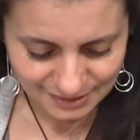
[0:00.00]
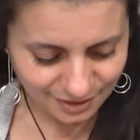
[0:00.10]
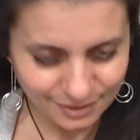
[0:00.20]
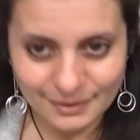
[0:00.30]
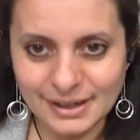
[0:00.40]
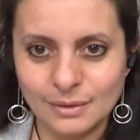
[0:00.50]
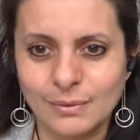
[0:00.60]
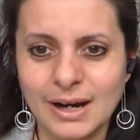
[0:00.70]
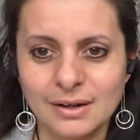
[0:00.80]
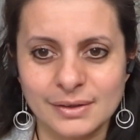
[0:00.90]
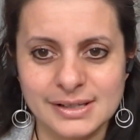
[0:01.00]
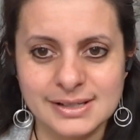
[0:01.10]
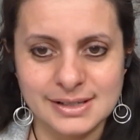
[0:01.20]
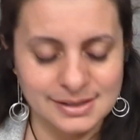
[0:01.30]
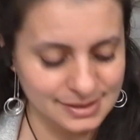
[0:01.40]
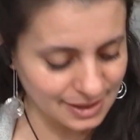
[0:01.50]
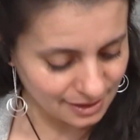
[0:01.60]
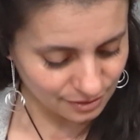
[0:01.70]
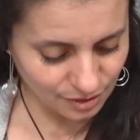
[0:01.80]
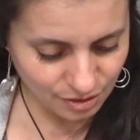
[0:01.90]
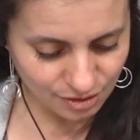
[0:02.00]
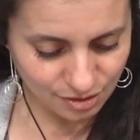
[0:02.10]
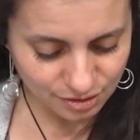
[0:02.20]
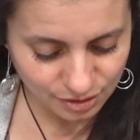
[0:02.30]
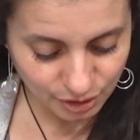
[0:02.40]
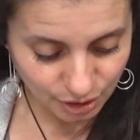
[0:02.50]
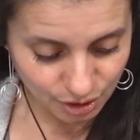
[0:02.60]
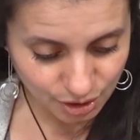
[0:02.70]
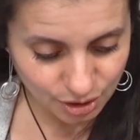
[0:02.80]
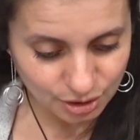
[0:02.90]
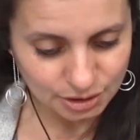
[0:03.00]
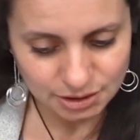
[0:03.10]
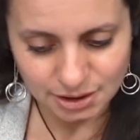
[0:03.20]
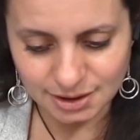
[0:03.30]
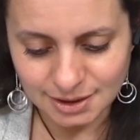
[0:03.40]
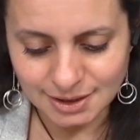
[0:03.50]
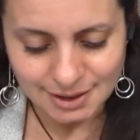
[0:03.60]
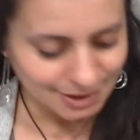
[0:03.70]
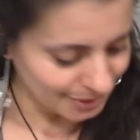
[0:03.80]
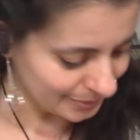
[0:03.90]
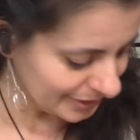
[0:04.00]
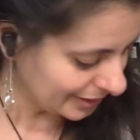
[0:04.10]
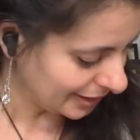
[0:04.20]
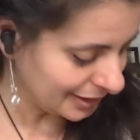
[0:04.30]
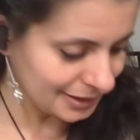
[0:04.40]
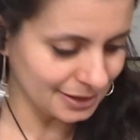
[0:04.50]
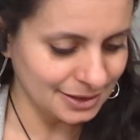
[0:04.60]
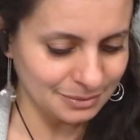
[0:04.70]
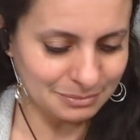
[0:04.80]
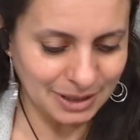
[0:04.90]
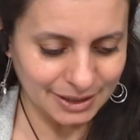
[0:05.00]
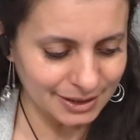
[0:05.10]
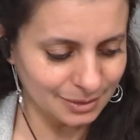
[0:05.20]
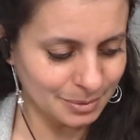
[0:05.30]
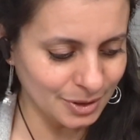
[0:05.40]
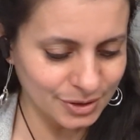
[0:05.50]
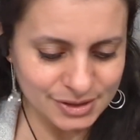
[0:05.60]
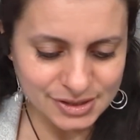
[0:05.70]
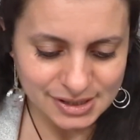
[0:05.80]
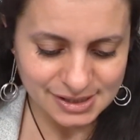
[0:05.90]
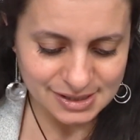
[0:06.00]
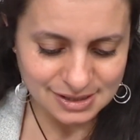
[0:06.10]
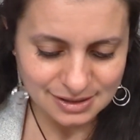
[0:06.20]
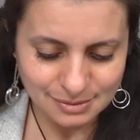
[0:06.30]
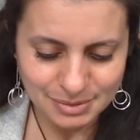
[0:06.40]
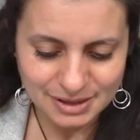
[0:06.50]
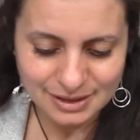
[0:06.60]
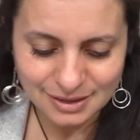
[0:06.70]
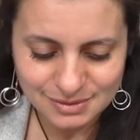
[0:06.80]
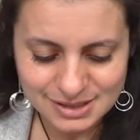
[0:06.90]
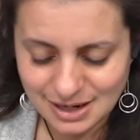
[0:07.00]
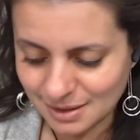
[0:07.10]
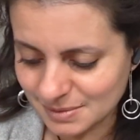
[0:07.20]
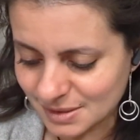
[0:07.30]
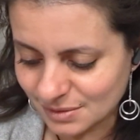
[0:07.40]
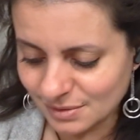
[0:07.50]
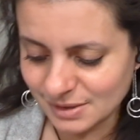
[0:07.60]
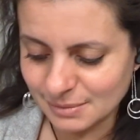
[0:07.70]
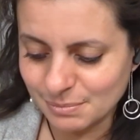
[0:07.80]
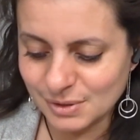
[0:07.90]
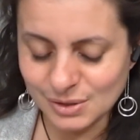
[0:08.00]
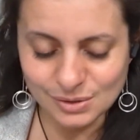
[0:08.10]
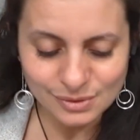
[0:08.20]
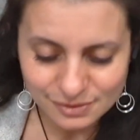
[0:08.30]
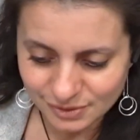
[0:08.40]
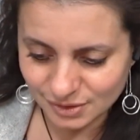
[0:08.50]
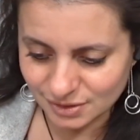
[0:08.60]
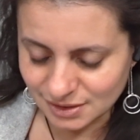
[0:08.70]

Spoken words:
All right. Wow, this is a long, long reading. My apologies, but that was absolutely beautiful.